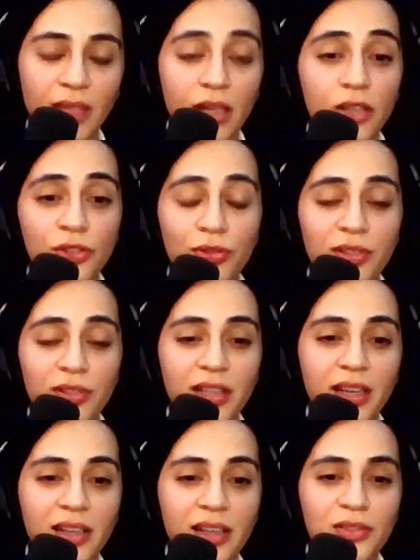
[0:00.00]
Sure. They
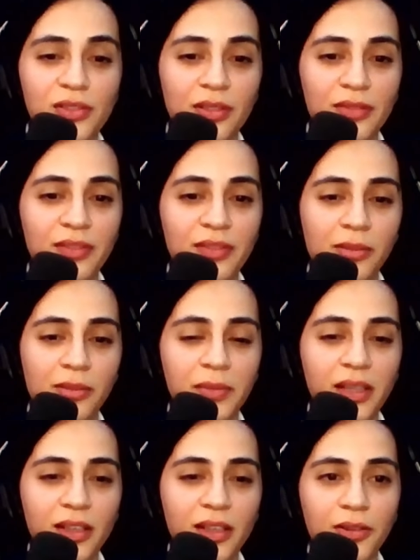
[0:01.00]
can actually follow
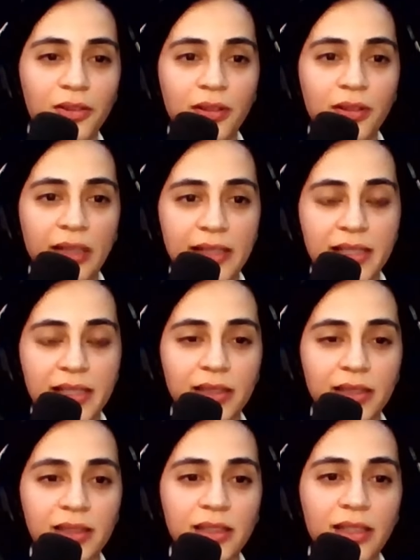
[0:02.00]
me on LinkedIn
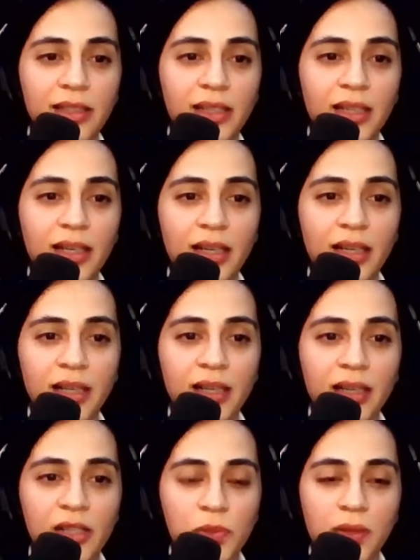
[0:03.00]

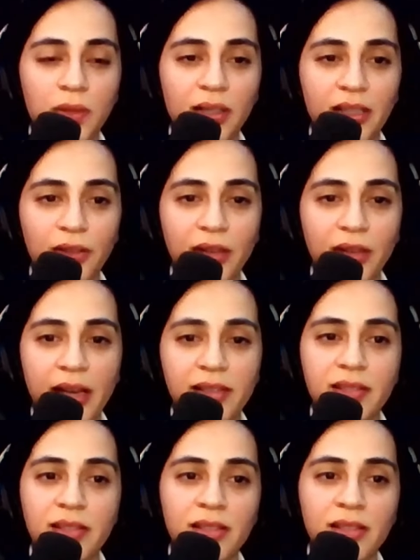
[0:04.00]
as well, and on
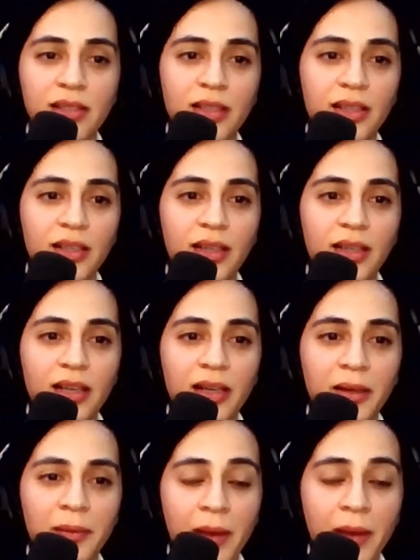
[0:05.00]
X.
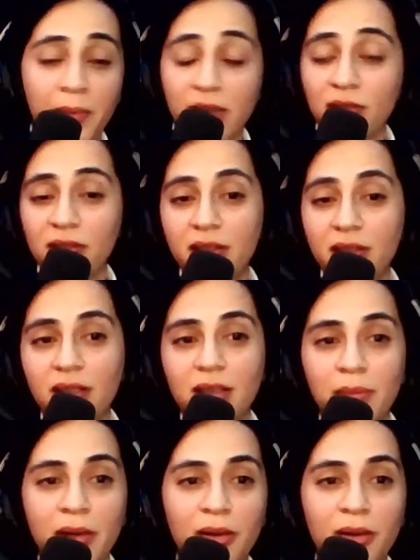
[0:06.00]
I'm actually thinking
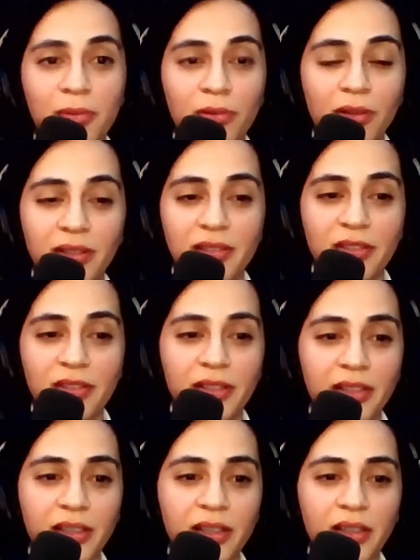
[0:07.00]
about probably starting
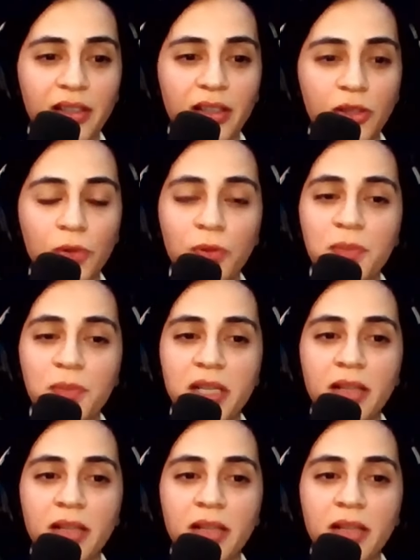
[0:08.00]
a YouTube channel,